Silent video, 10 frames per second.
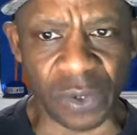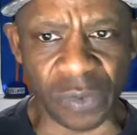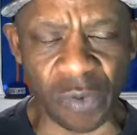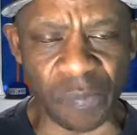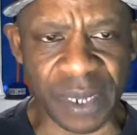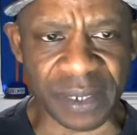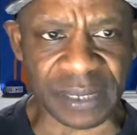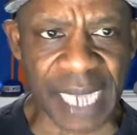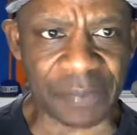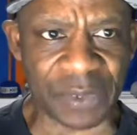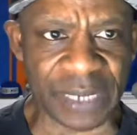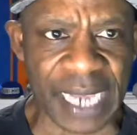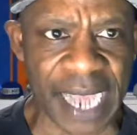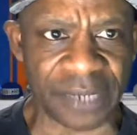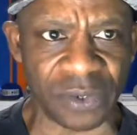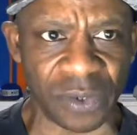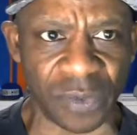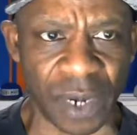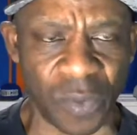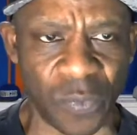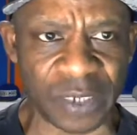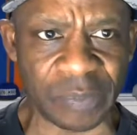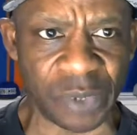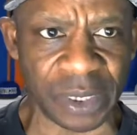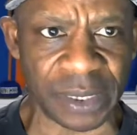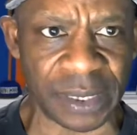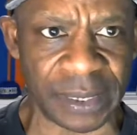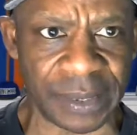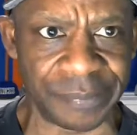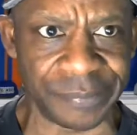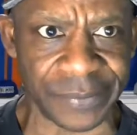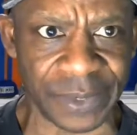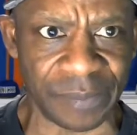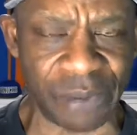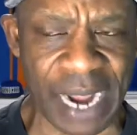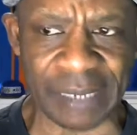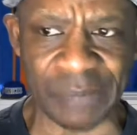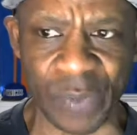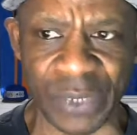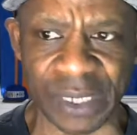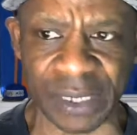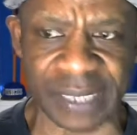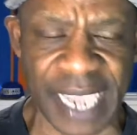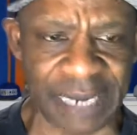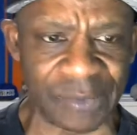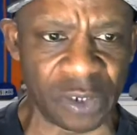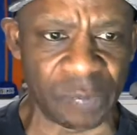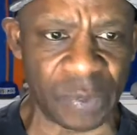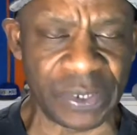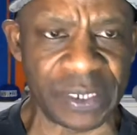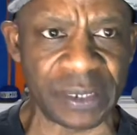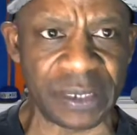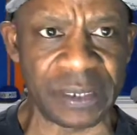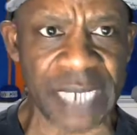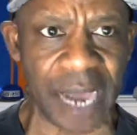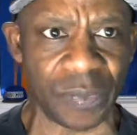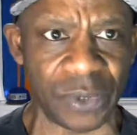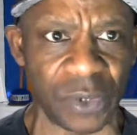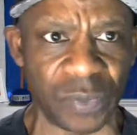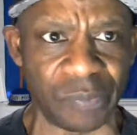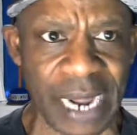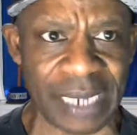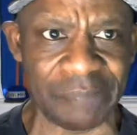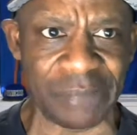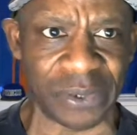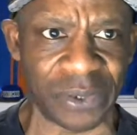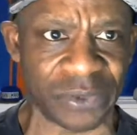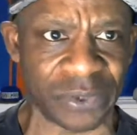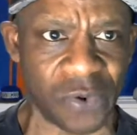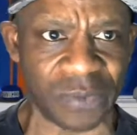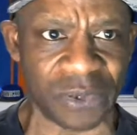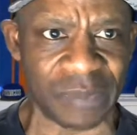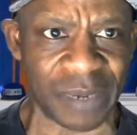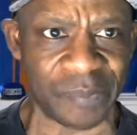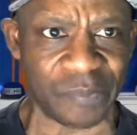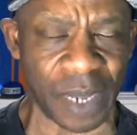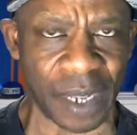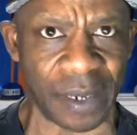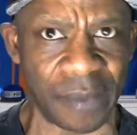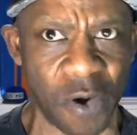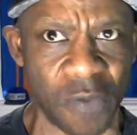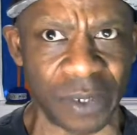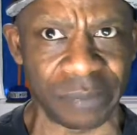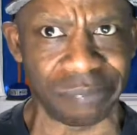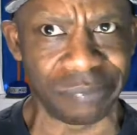won't be able to stop them guys. Westbrook and Bradley Beal, we could contain them a little bit. We did a good job. When Bradley Beal don't score up a certain amount of over, I